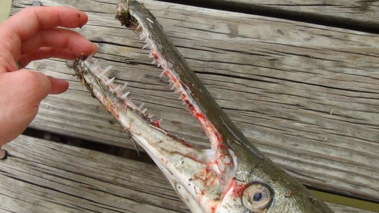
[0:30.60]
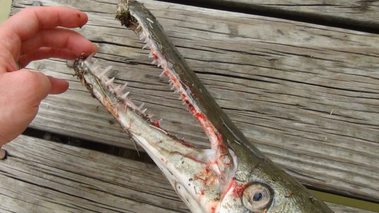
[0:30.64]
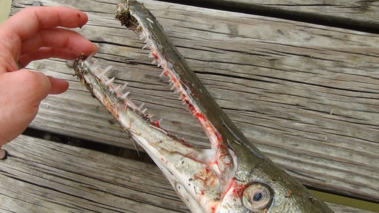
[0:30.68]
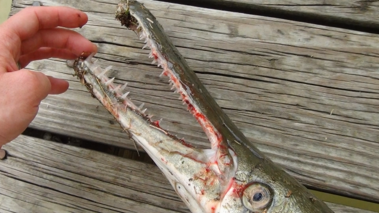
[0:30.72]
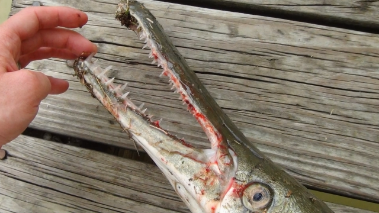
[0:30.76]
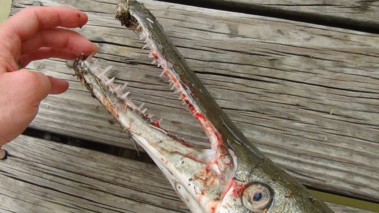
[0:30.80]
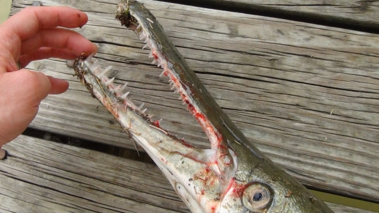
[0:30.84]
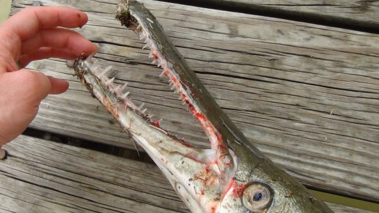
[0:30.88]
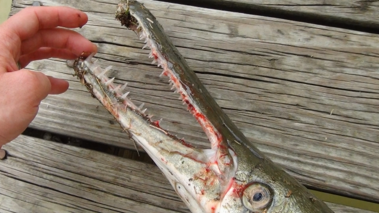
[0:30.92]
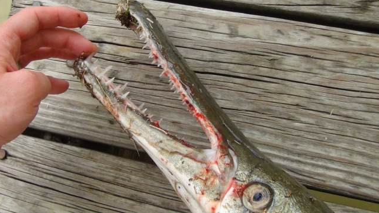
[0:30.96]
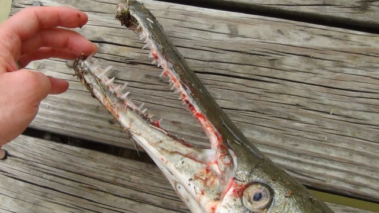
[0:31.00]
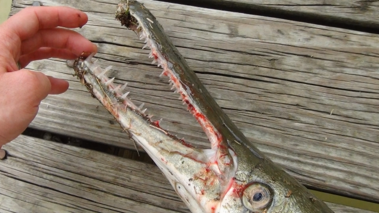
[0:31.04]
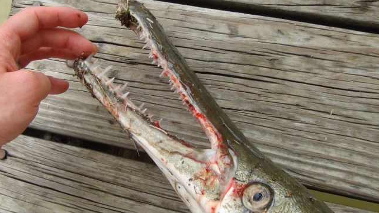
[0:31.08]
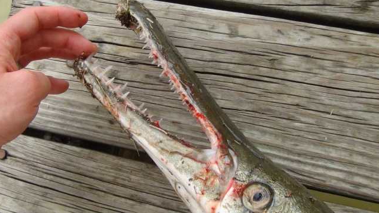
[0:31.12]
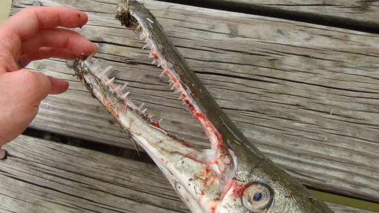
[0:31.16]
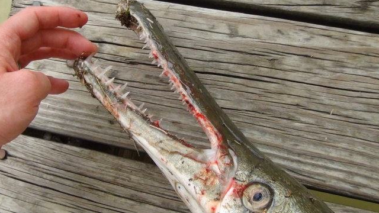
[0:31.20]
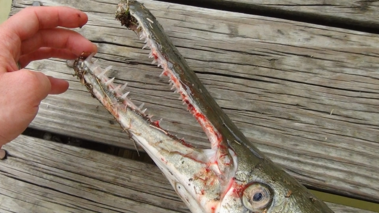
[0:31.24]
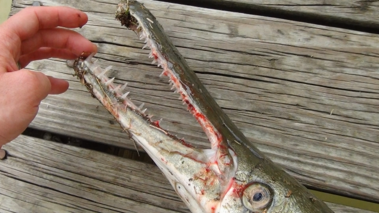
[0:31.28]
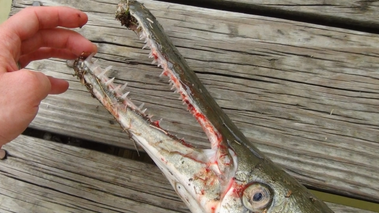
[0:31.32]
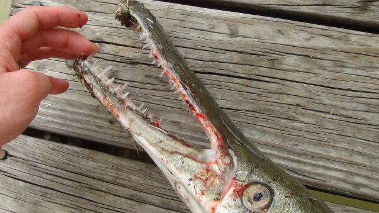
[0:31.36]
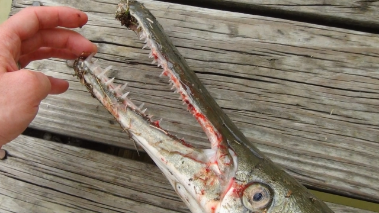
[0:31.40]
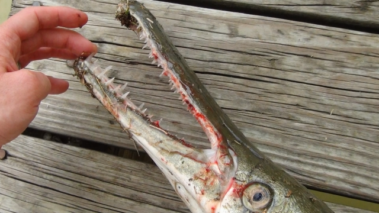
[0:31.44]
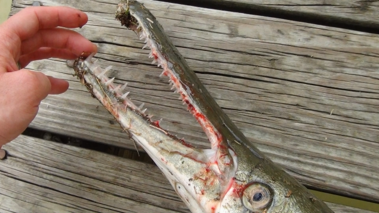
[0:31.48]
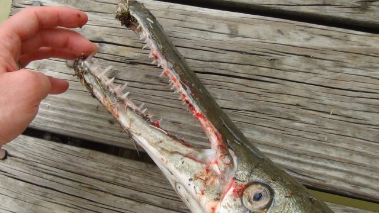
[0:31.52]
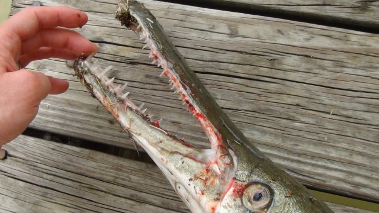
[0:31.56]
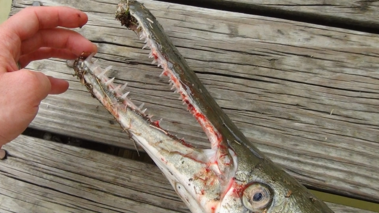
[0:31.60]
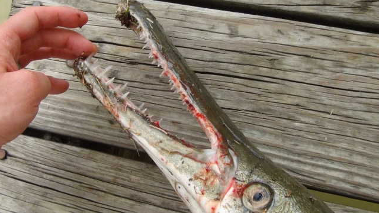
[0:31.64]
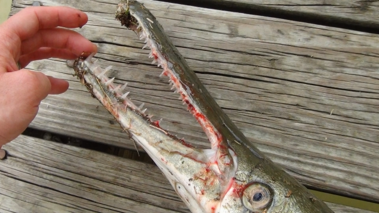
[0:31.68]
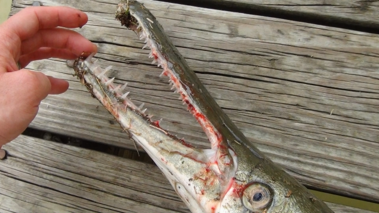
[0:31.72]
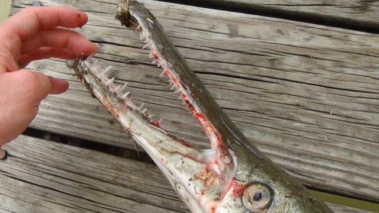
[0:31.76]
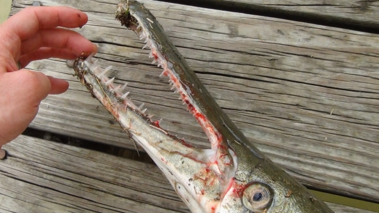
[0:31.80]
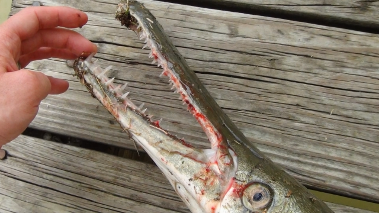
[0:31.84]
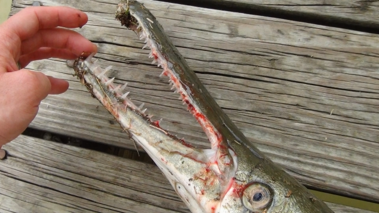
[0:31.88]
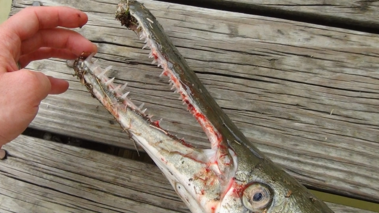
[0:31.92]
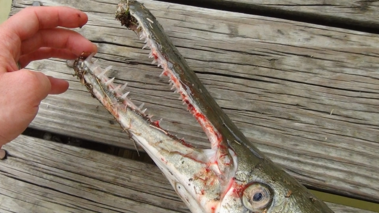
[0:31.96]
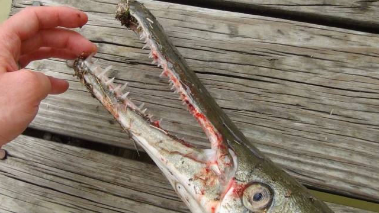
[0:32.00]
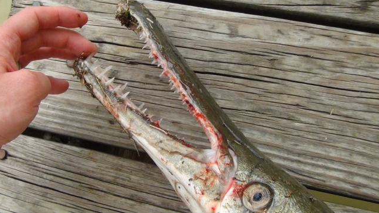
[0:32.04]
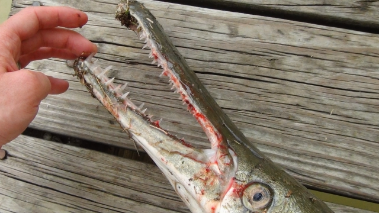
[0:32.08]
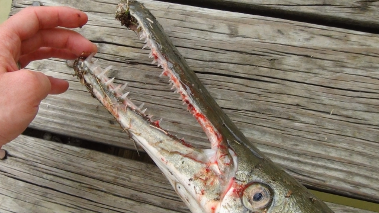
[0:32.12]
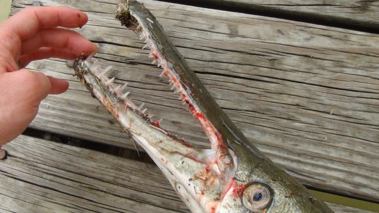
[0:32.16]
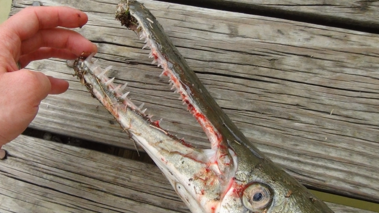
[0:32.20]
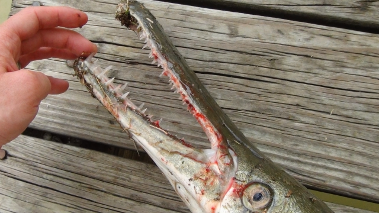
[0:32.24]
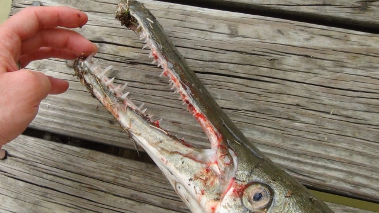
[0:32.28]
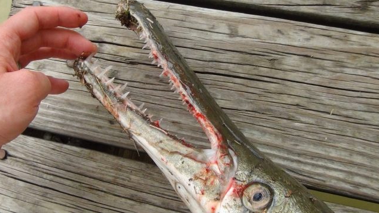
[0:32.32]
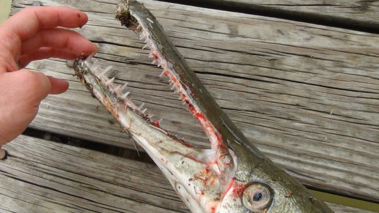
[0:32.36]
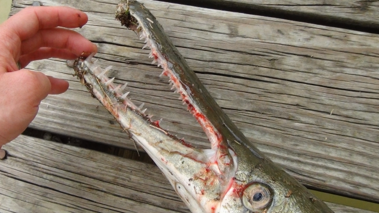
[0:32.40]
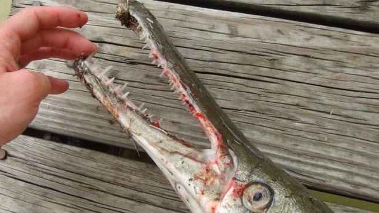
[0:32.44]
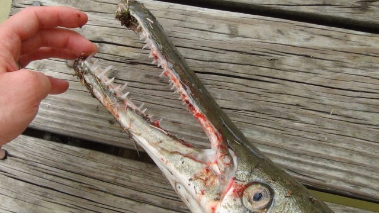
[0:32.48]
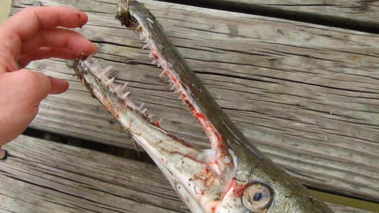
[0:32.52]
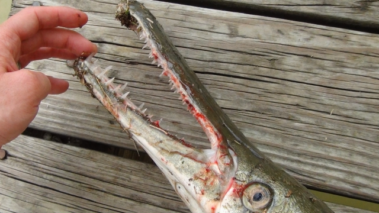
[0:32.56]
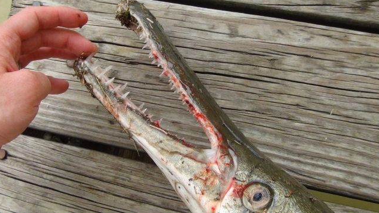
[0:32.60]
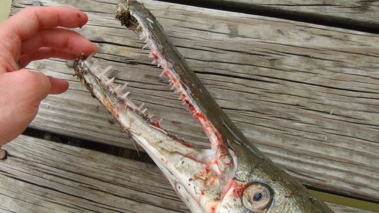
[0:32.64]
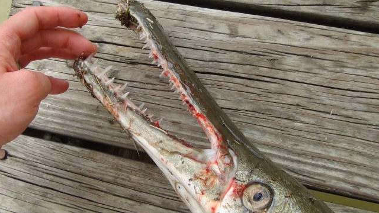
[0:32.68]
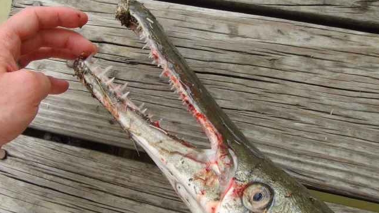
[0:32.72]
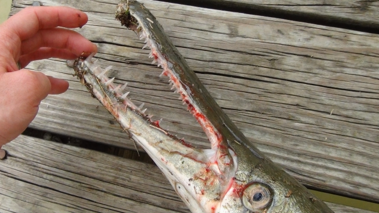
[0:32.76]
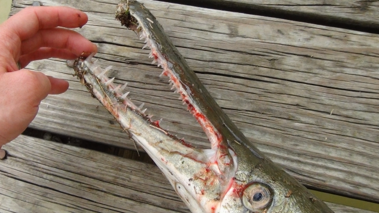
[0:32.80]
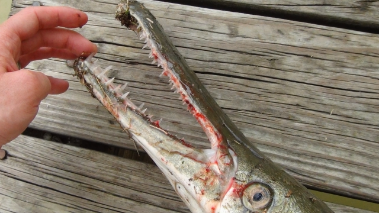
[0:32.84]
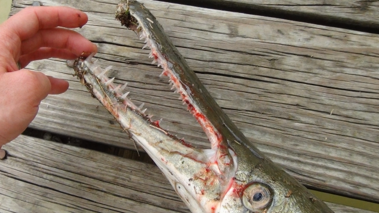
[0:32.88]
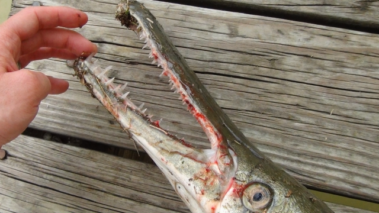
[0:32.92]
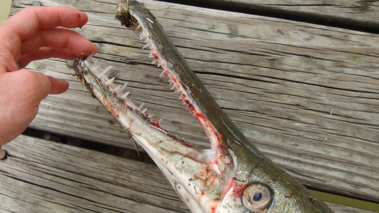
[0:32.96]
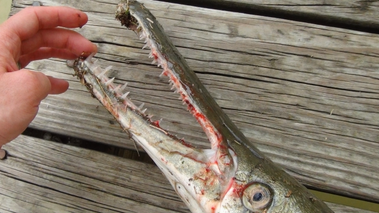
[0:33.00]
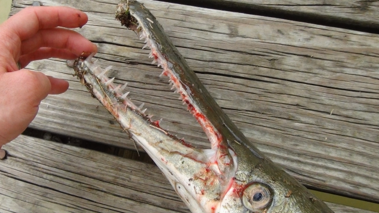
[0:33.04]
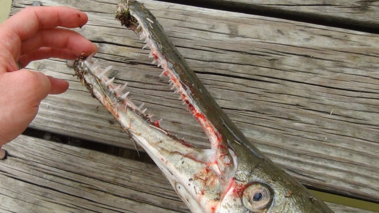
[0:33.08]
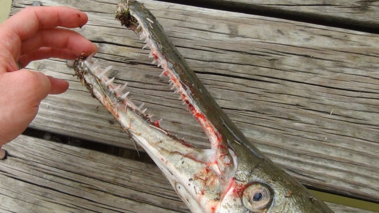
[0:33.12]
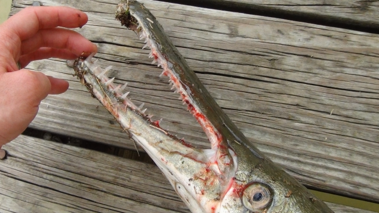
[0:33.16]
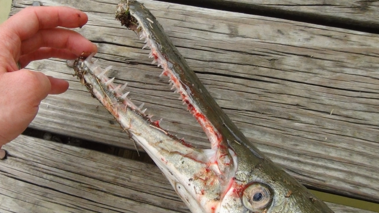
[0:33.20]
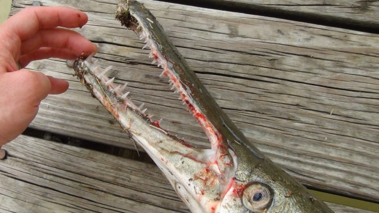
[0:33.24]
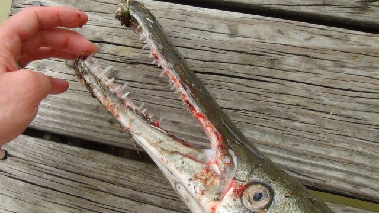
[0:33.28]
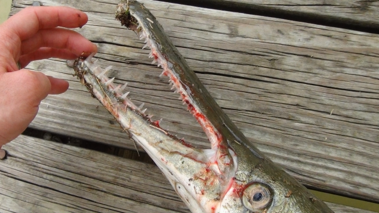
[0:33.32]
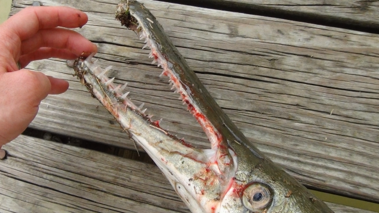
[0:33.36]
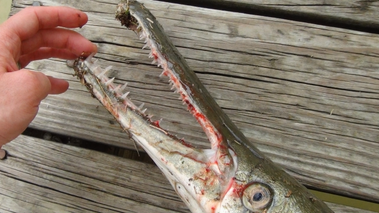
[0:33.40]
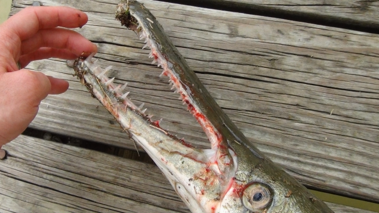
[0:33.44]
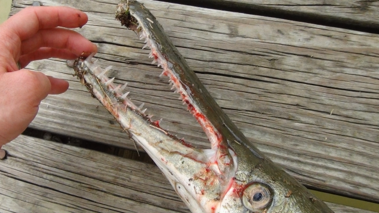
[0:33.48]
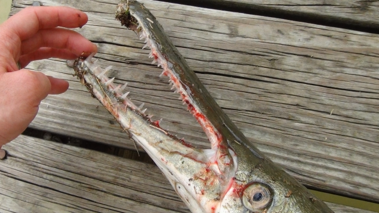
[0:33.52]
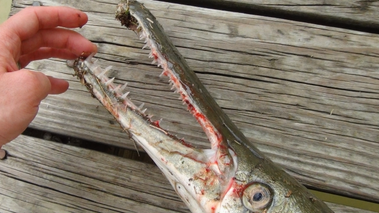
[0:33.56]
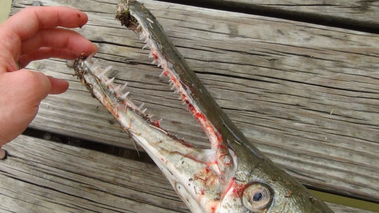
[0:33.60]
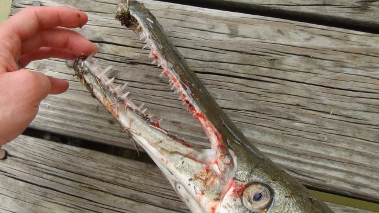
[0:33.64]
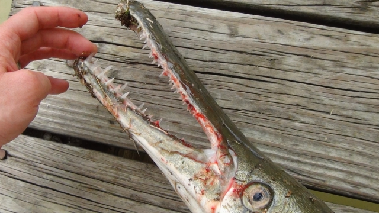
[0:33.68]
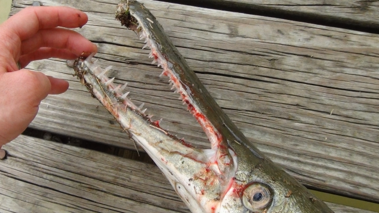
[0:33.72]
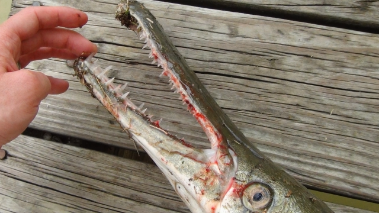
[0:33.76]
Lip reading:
Nobody's mouth can be seen.